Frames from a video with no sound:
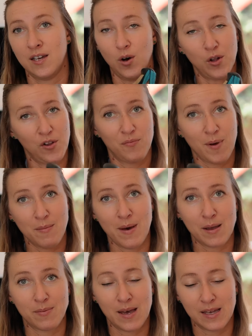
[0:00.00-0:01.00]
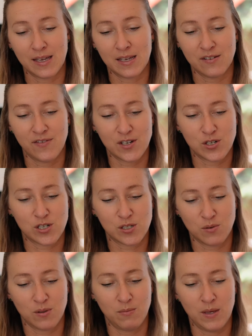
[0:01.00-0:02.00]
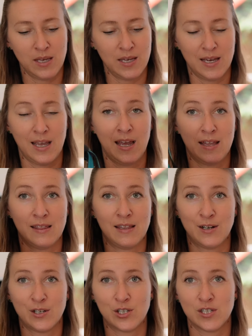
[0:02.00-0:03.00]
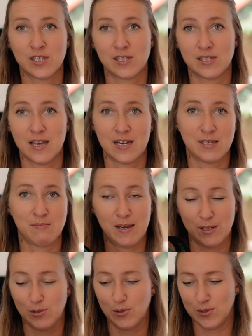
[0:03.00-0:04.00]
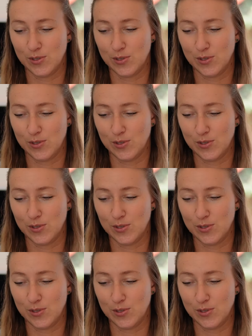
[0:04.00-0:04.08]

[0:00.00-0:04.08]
all of my backpacking adventures with me and they're just sentimental.